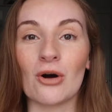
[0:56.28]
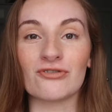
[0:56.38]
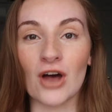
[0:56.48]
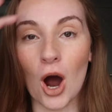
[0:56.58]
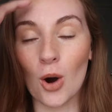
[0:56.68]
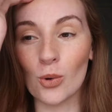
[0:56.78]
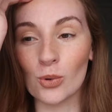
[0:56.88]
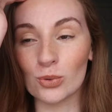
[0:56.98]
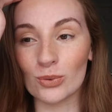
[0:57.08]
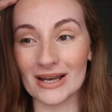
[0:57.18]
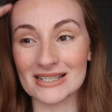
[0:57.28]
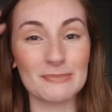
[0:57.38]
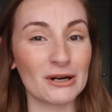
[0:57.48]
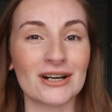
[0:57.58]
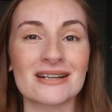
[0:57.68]
of the whole
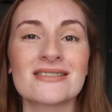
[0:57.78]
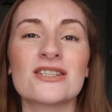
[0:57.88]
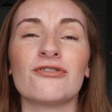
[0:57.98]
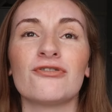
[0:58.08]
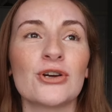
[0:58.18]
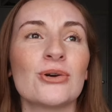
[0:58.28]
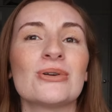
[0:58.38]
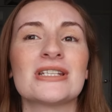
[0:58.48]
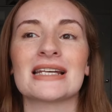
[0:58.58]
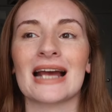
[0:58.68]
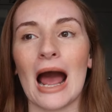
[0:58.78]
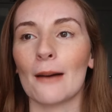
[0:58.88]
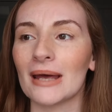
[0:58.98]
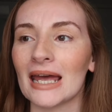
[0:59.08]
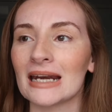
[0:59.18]
experience, the food, the
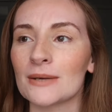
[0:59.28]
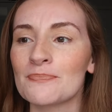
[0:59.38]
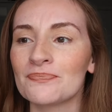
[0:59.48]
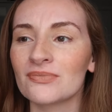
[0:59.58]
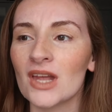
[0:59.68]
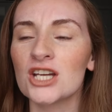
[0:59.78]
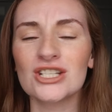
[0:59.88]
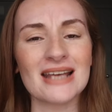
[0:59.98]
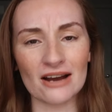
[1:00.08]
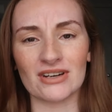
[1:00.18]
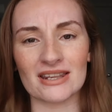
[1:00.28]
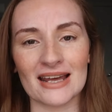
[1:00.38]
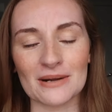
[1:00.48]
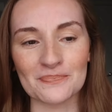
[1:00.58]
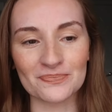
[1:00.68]
cabin, just
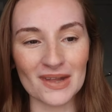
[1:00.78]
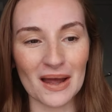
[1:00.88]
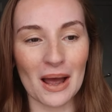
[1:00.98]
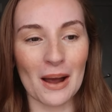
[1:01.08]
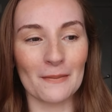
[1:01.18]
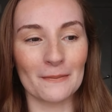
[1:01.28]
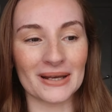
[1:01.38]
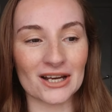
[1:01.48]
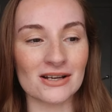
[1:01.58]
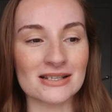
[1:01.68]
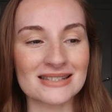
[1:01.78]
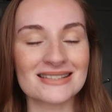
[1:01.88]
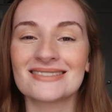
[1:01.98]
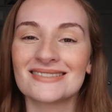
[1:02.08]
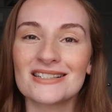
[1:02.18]
everything. Because,
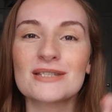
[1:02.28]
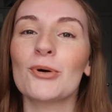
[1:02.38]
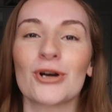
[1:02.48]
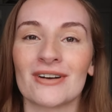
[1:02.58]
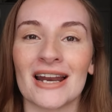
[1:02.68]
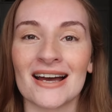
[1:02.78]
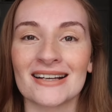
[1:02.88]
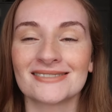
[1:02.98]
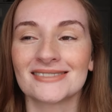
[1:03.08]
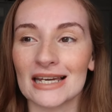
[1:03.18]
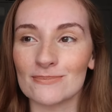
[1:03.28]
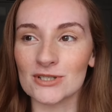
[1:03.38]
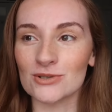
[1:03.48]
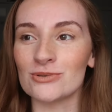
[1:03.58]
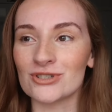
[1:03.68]
spoiler alert, it
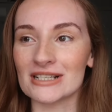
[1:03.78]
was all